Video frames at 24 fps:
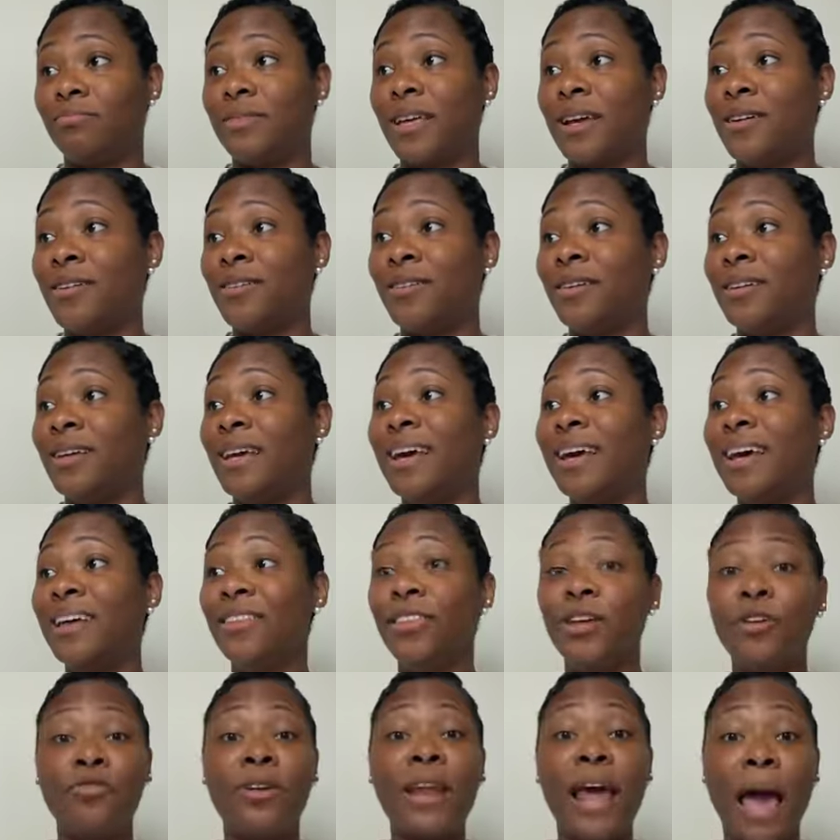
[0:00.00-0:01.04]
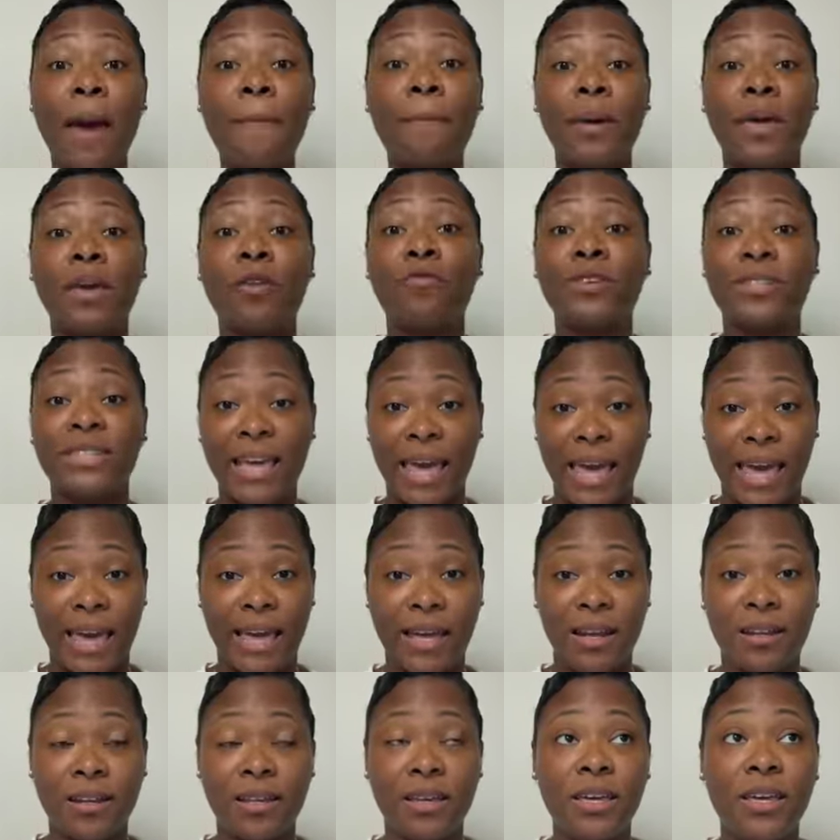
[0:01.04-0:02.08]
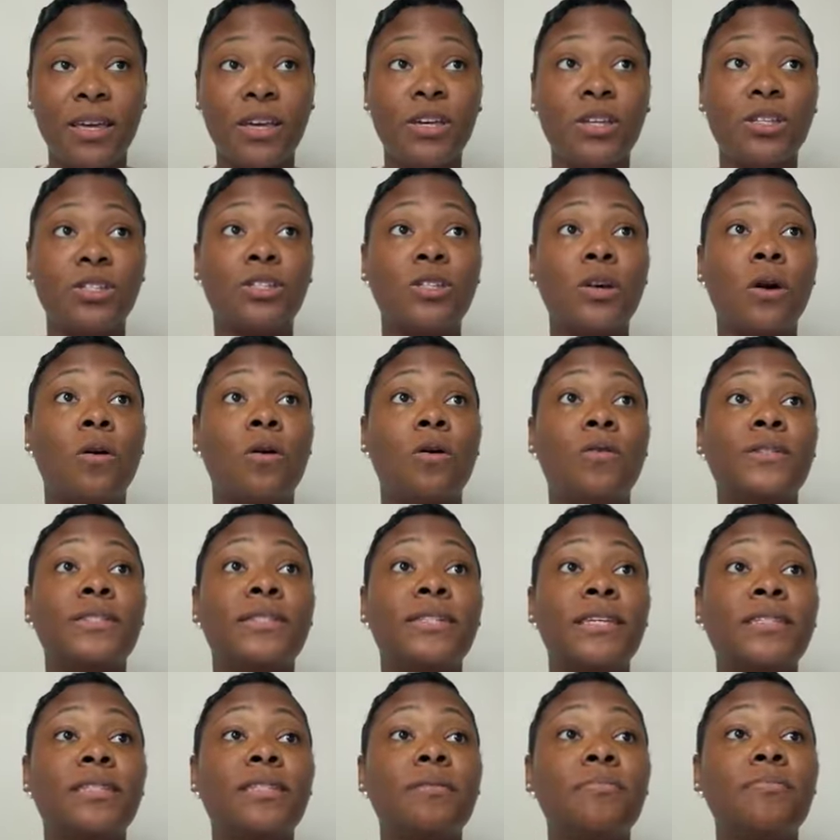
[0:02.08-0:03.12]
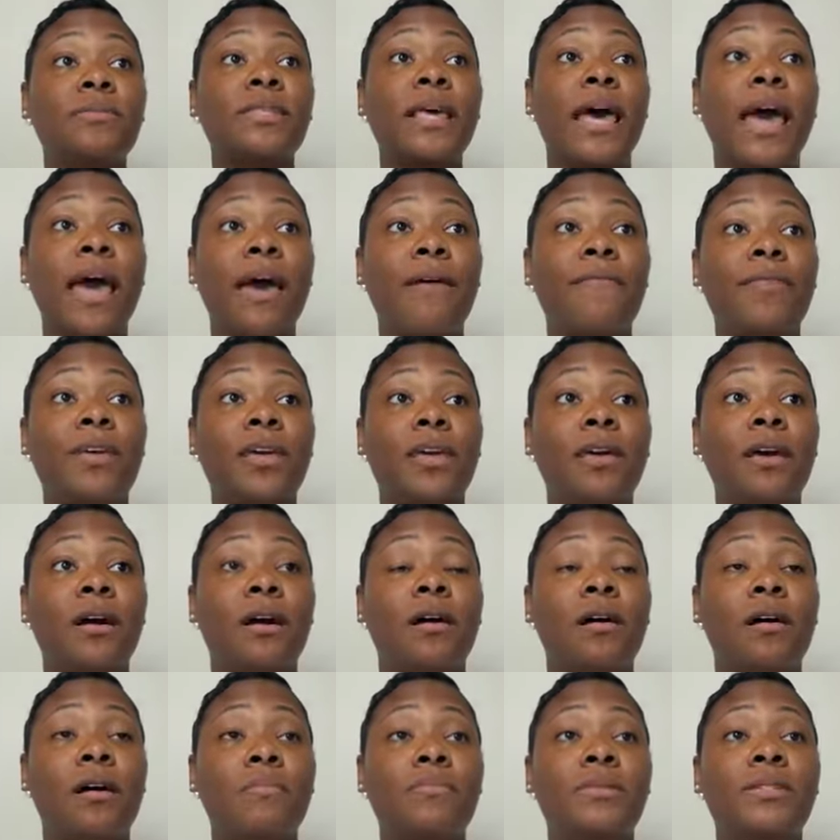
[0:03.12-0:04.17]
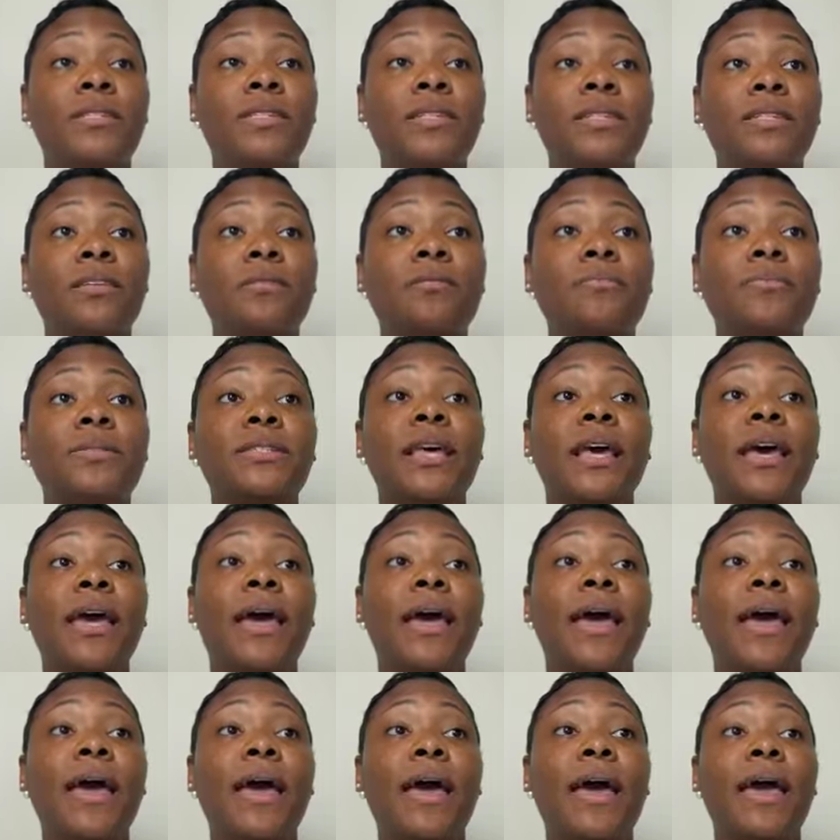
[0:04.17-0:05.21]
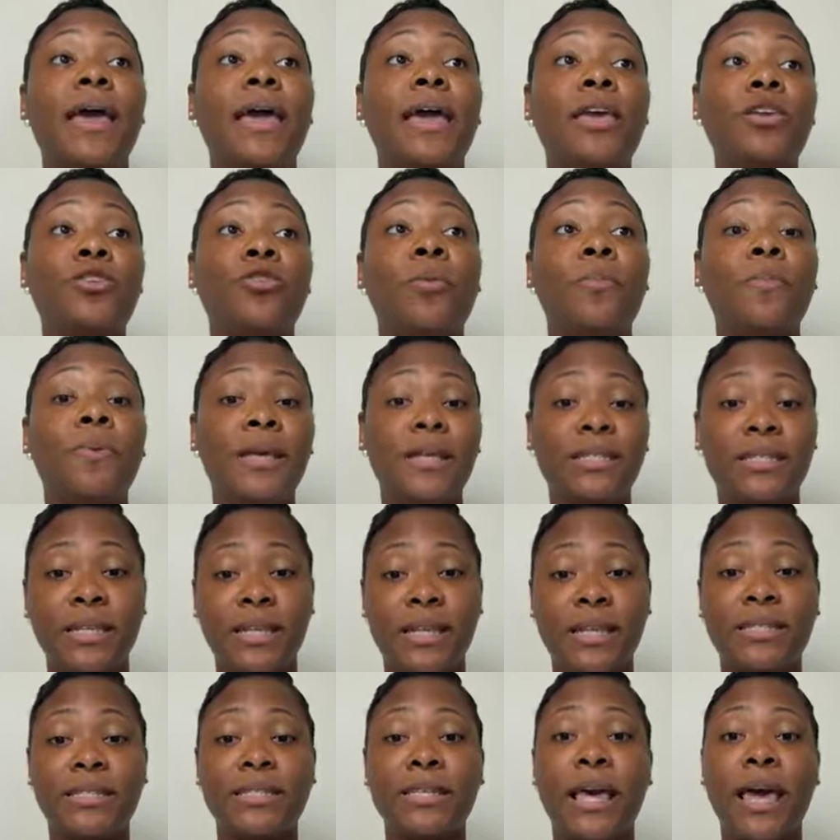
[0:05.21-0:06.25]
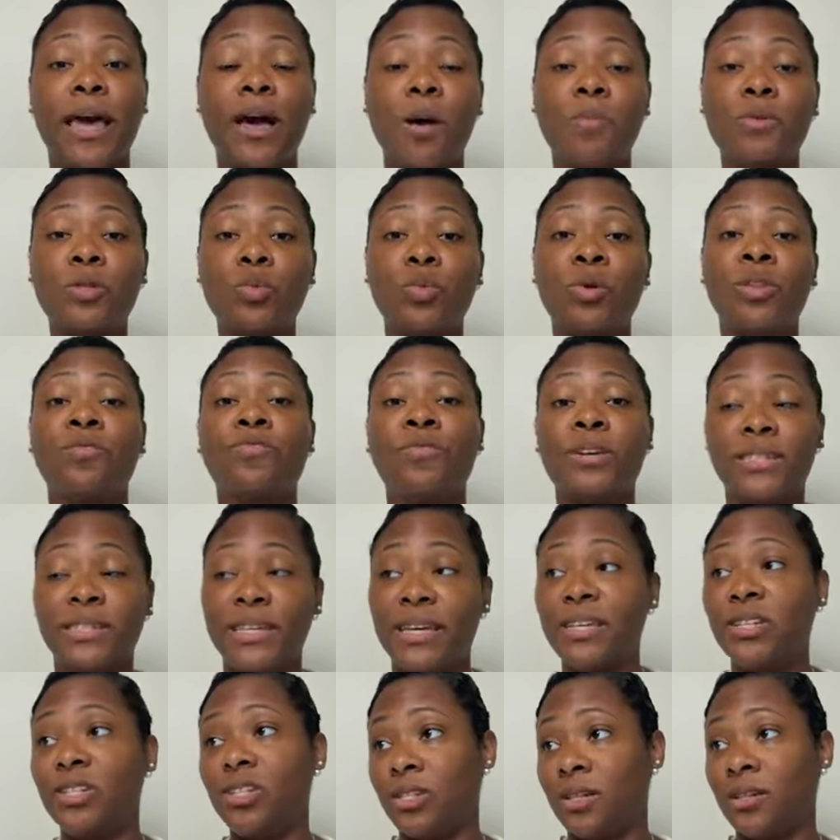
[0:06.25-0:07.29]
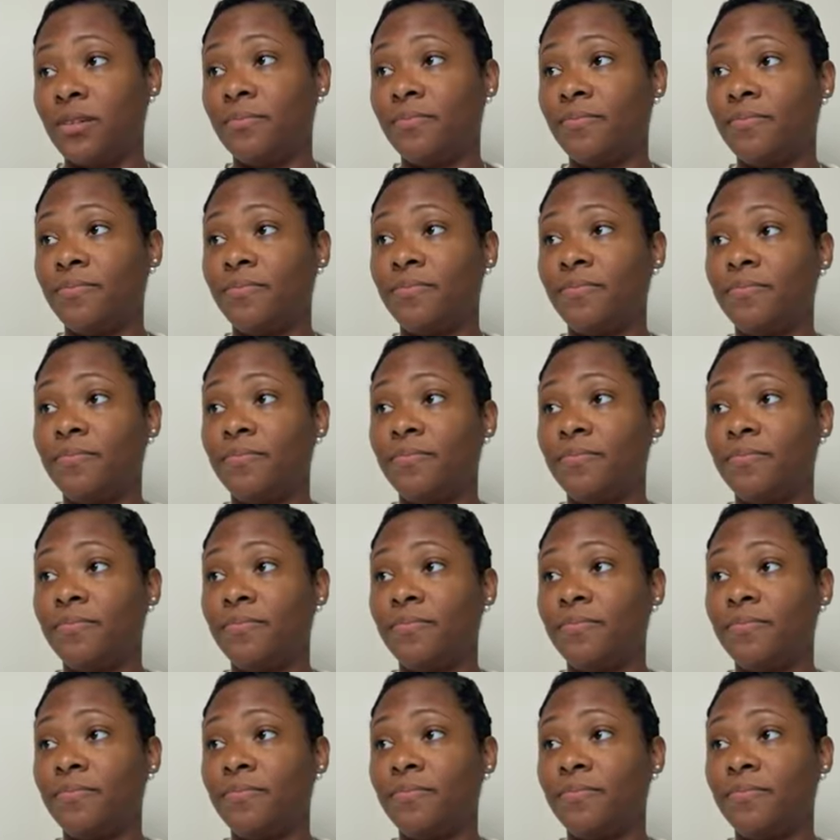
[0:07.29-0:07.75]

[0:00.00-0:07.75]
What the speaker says: They're not being retained. So having systems in your business helps with retention.